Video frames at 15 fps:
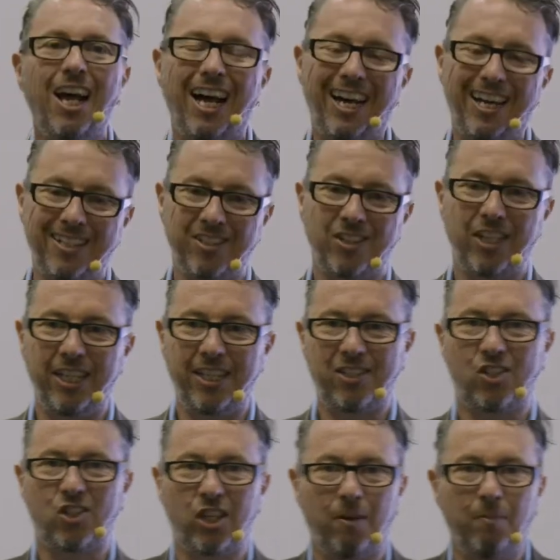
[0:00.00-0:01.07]
and
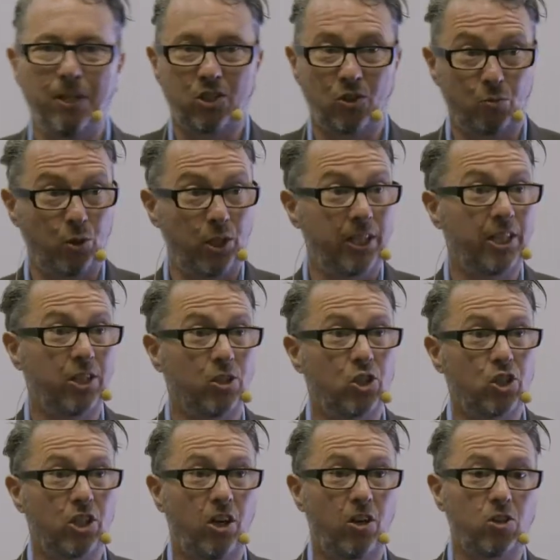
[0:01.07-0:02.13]
it's a really good
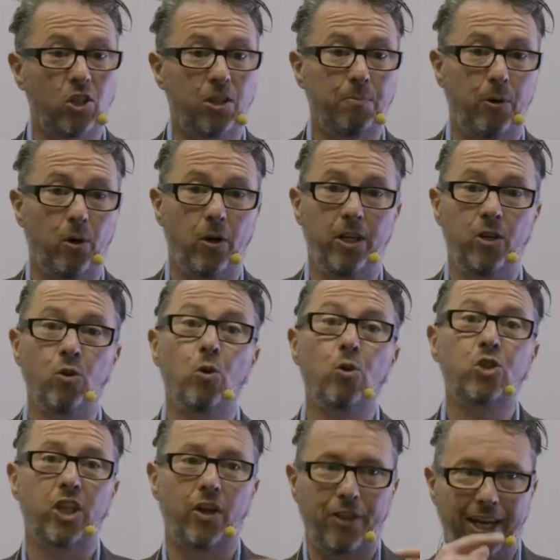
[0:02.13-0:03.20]
starting point. And
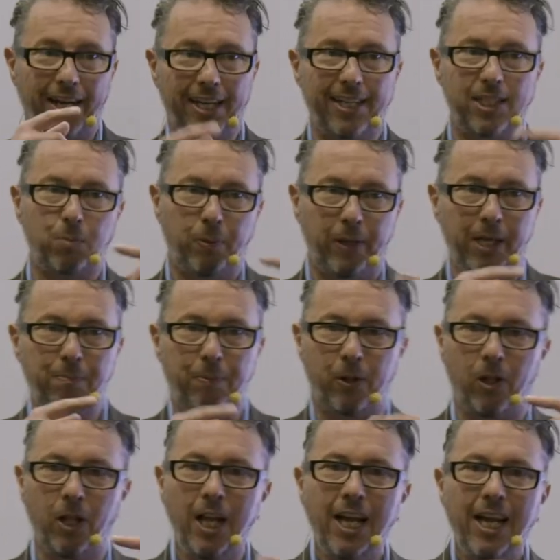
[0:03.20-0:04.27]
also that gets
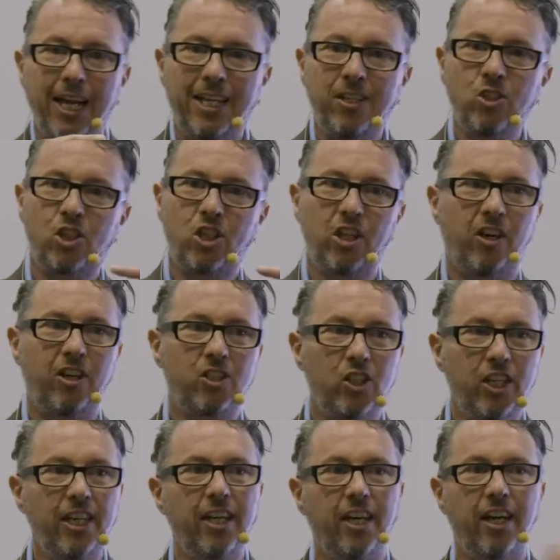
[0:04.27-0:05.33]
people into the idea
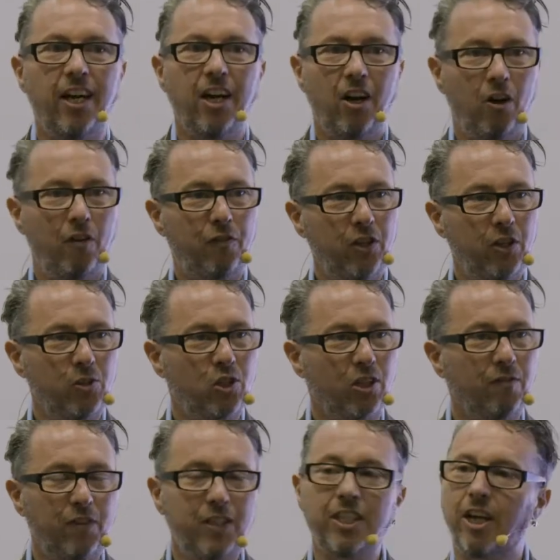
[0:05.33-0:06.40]
of using
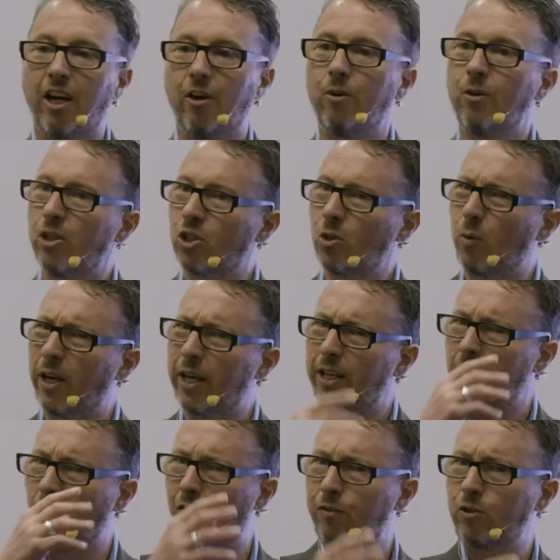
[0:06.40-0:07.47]
video as a way
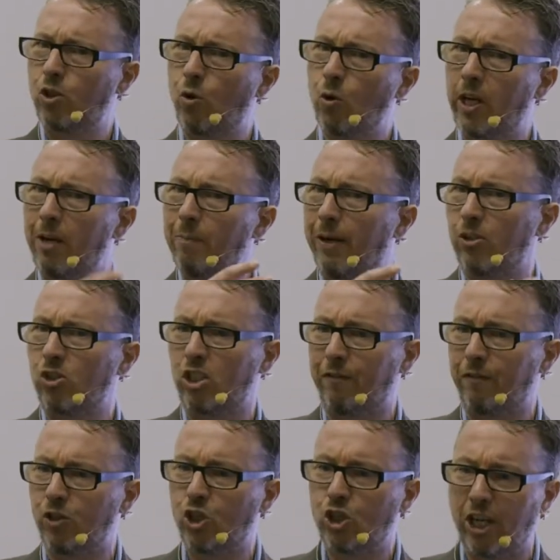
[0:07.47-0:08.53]
of talking about stuff
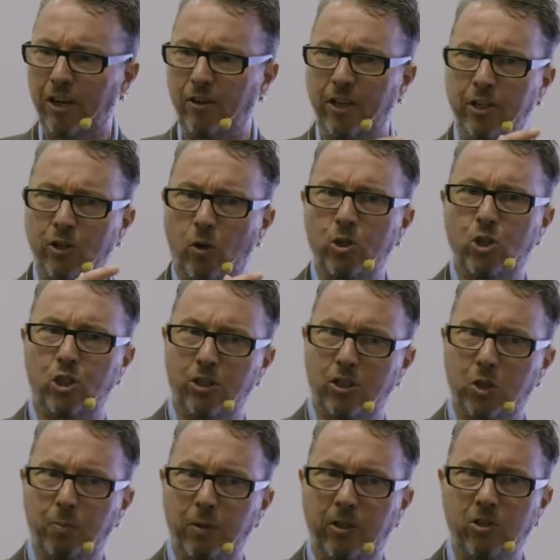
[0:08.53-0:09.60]
and sharing knowledge and
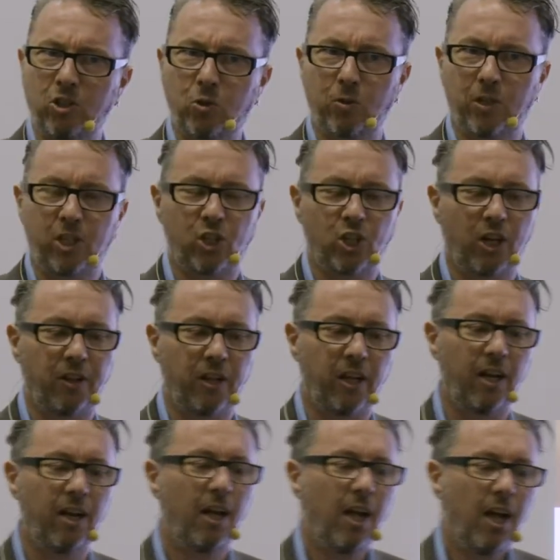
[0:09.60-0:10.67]
experience with each other.
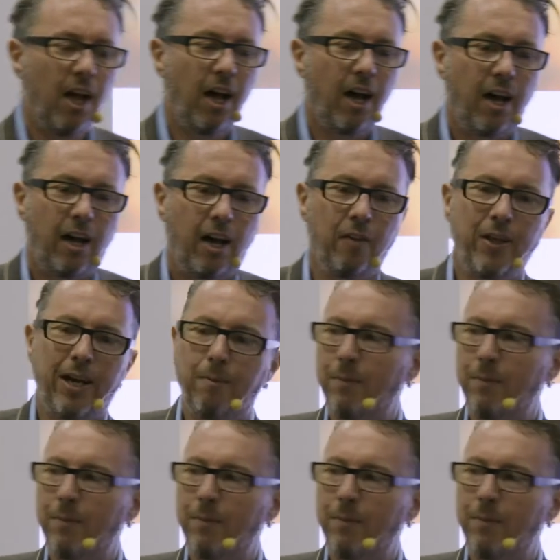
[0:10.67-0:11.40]
And that